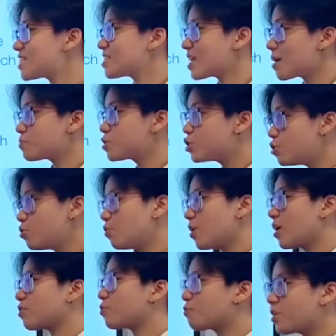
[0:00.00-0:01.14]
step 2
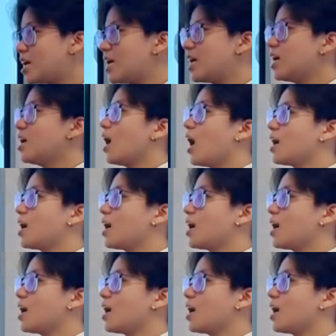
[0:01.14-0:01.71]
and 3